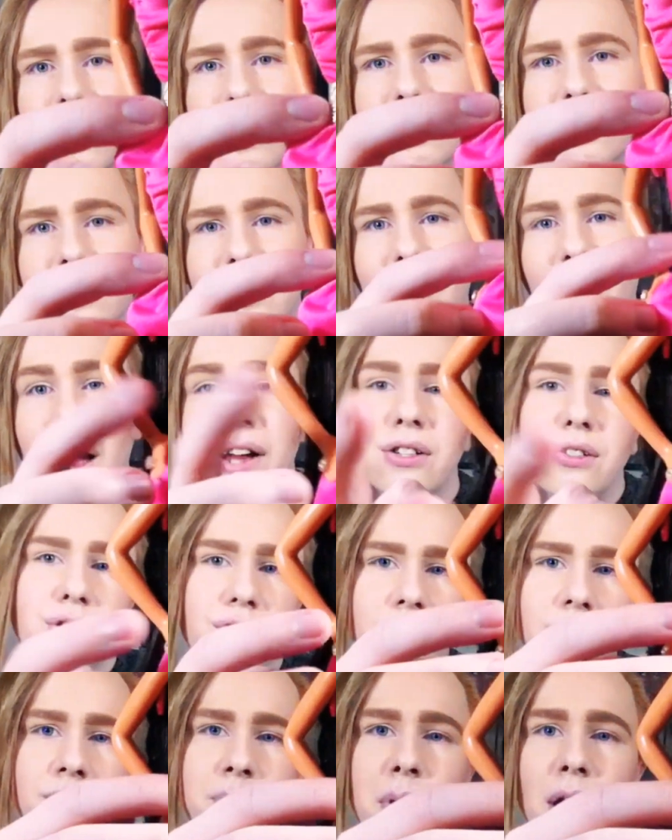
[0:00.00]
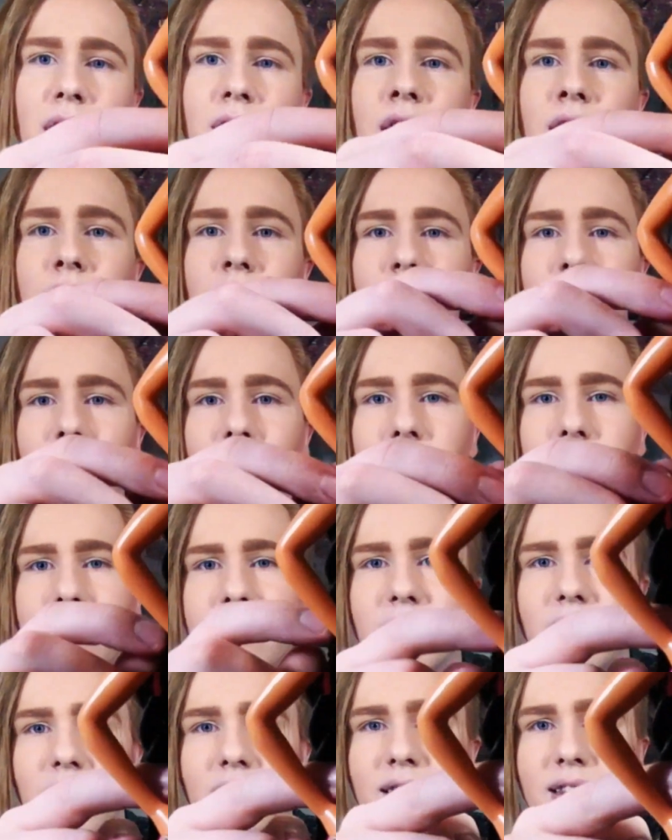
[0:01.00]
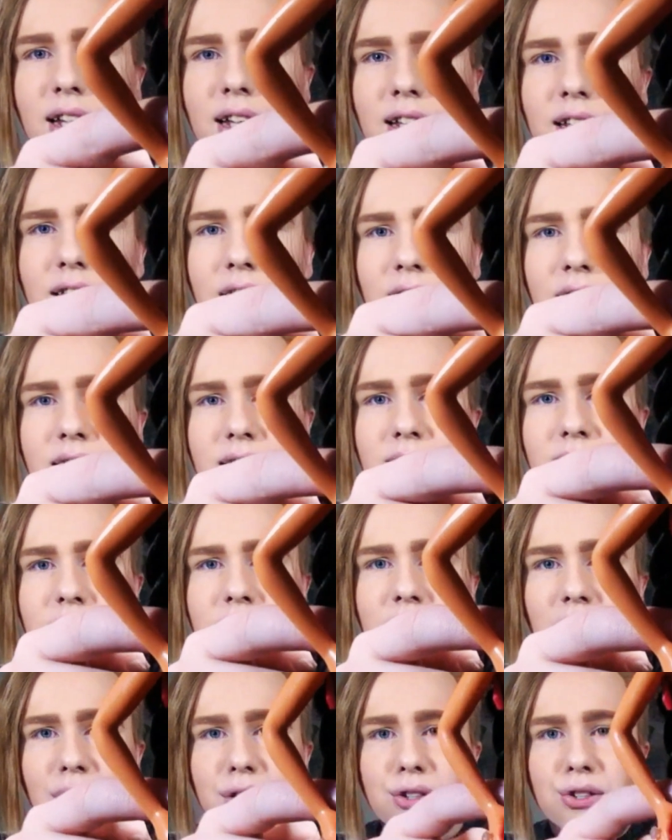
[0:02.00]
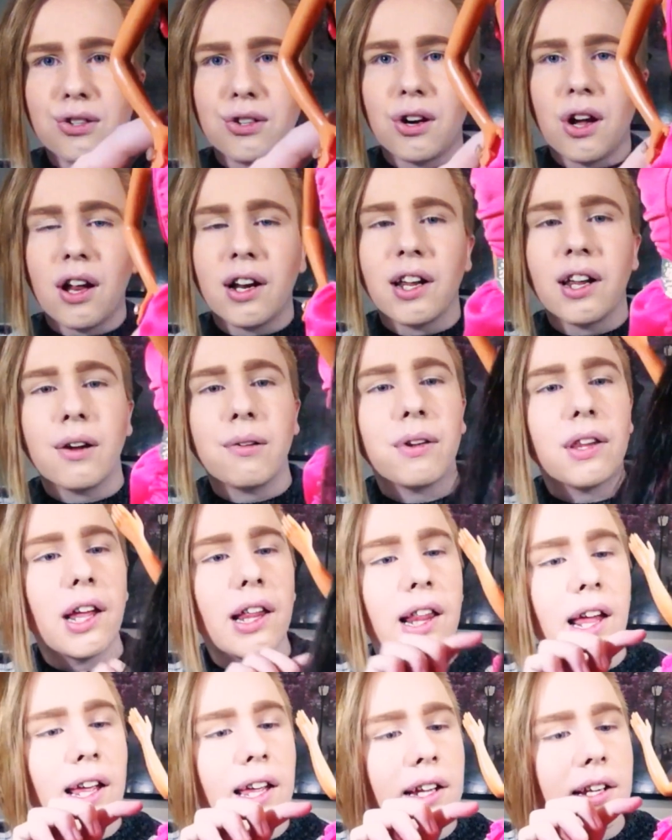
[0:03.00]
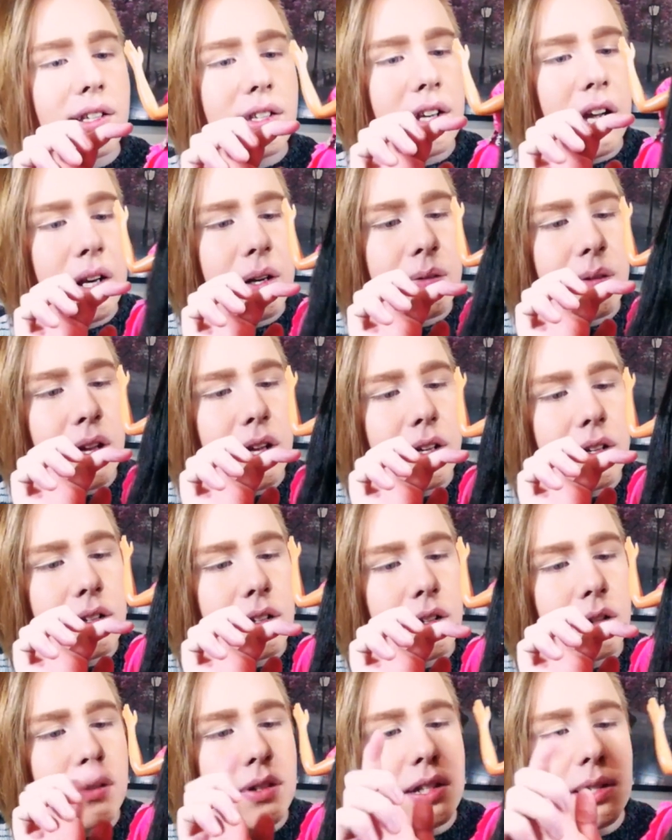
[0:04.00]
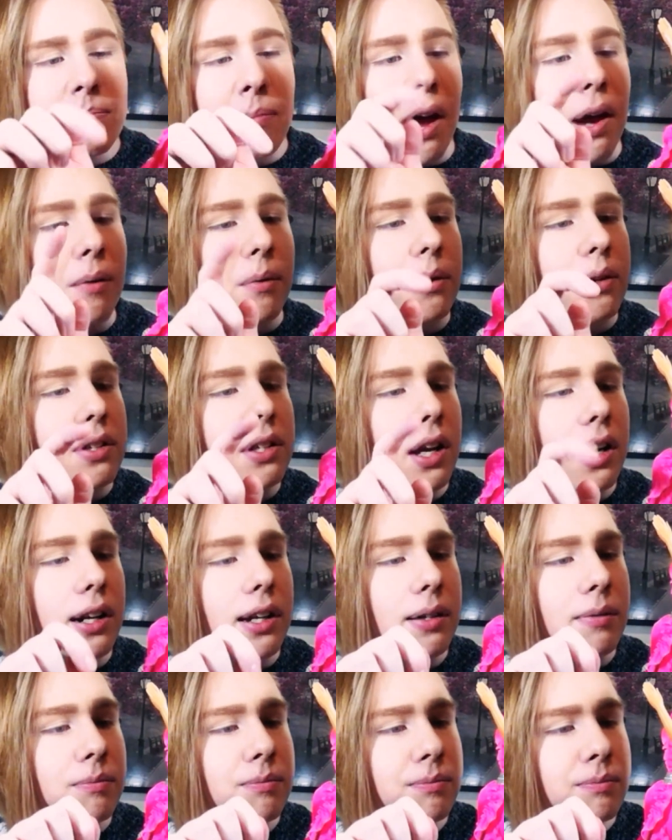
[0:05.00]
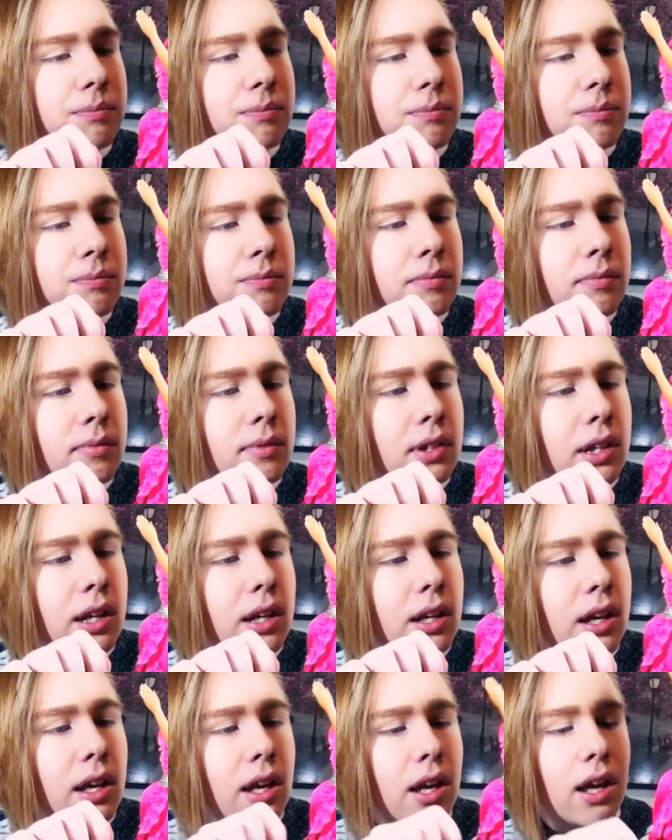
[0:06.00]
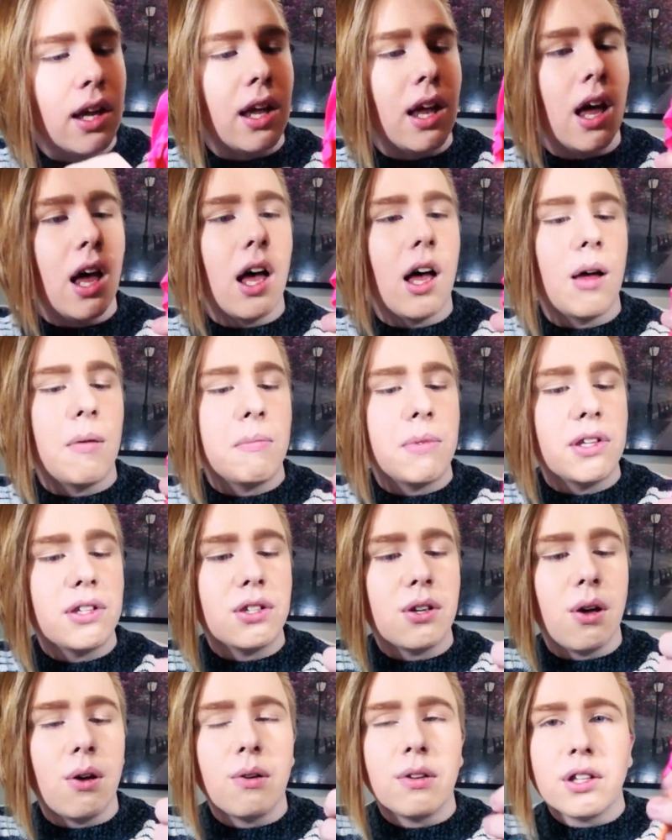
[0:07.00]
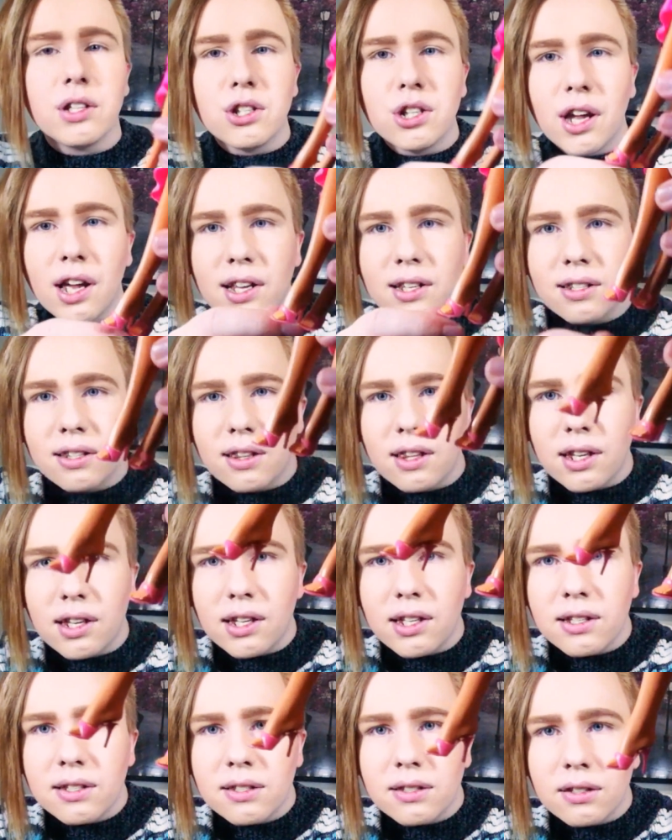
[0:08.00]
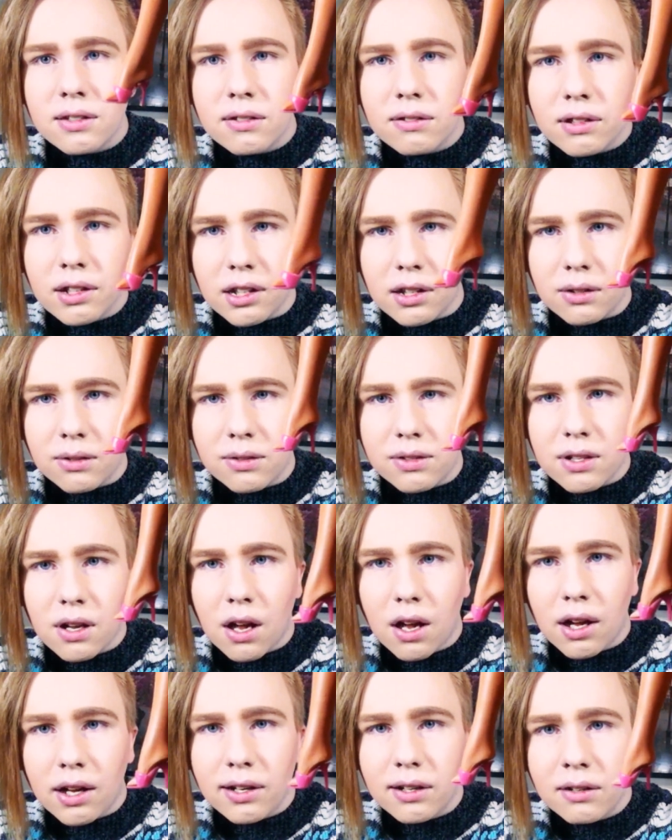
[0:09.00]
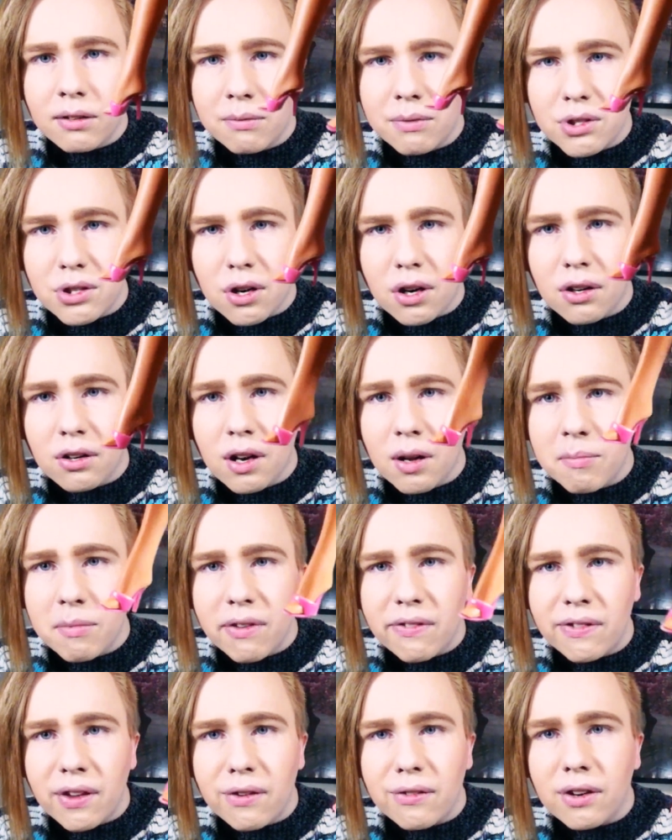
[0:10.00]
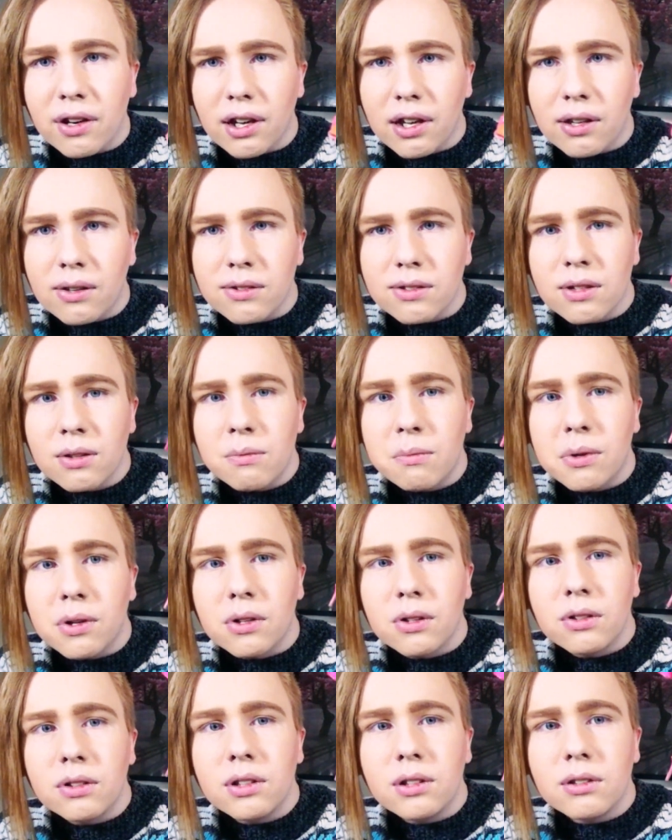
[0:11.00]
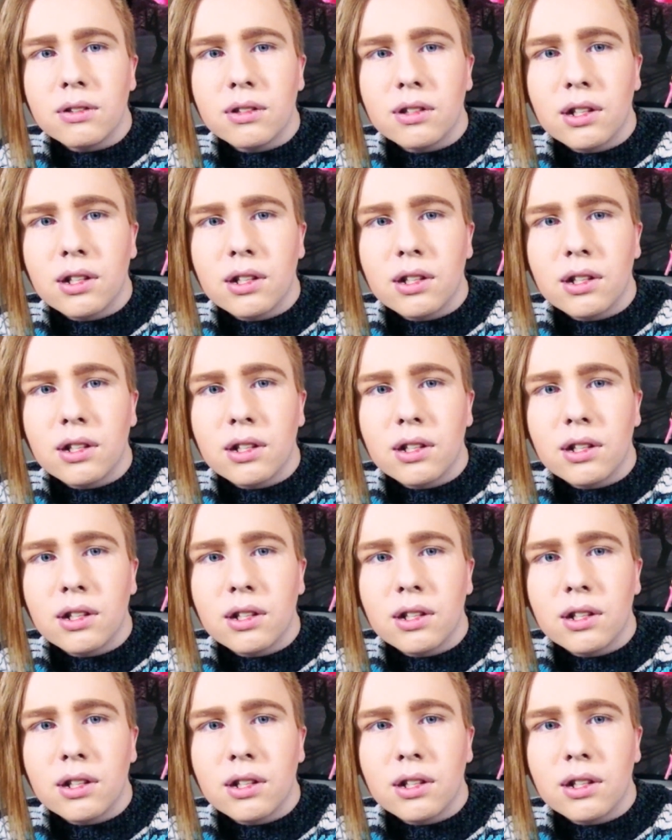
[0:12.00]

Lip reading: is attached, but it has, like, a nice texture on it. I really like it. It's kind of, like, little spirals on it. So then she has these heels on, which are not my favorite heels in the world.